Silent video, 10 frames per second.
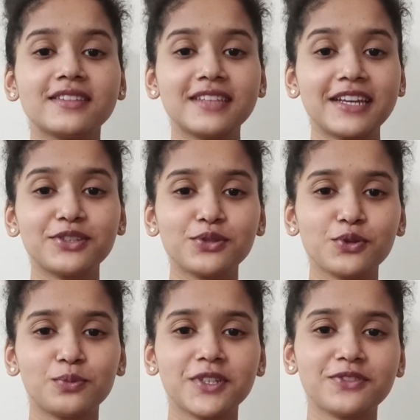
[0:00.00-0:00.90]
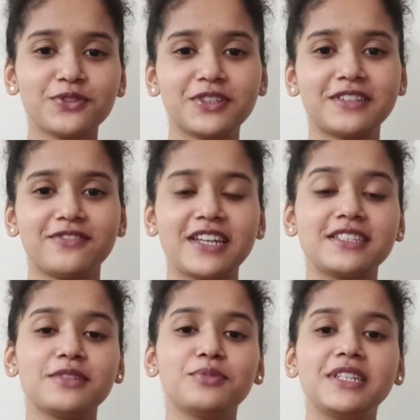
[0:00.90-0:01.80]
Thank you so much for
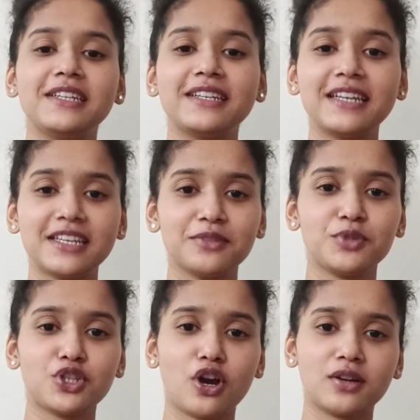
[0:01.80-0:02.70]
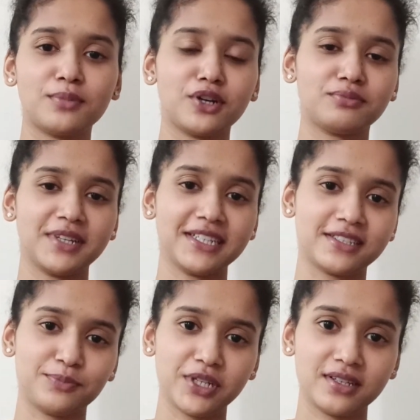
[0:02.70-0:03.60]
inviting me and letting me talk about my
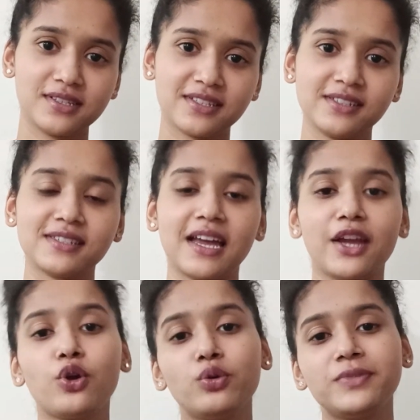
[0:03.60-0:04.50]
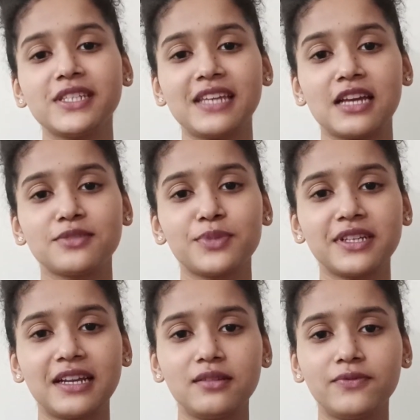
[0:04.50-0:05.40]
experiences. I hope this has
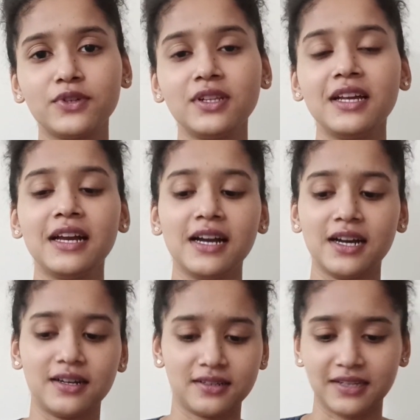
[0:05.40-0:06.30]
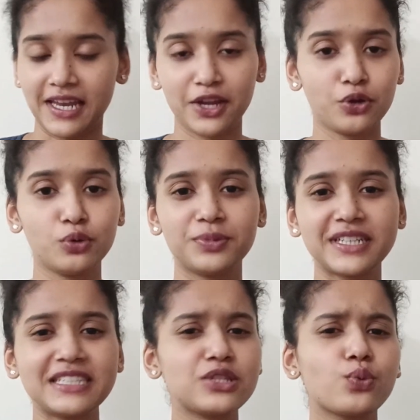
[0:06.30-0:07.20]
been helpful, and I hope
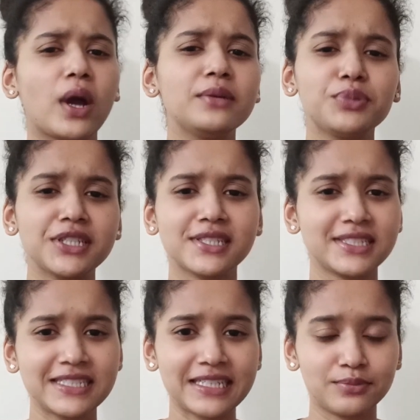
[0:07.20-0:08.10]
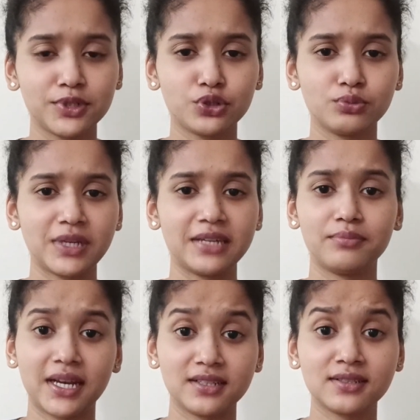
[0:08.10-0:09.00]
at least one person is able to
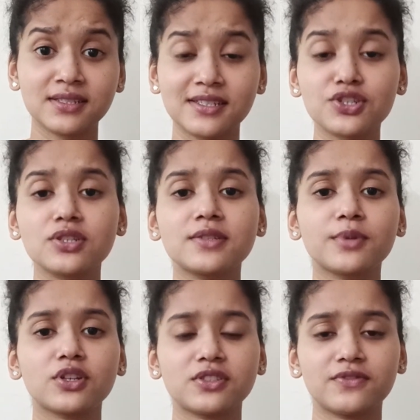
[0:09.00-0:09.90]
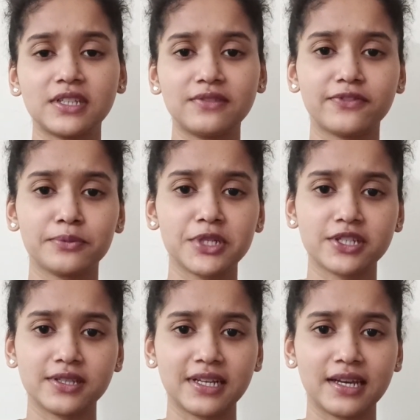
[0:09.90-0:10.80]
make better decisions because of the
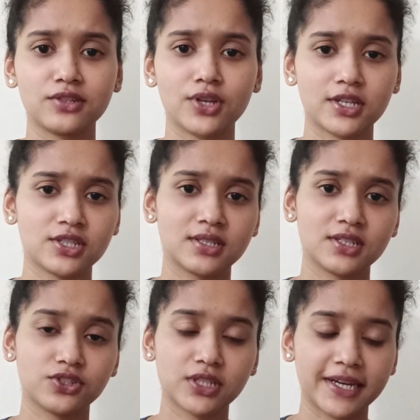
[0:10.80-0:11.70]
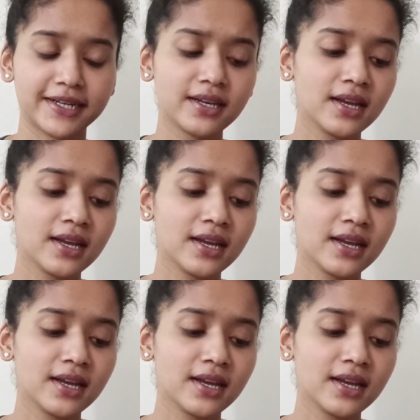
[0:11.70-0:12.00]
information that I just shared.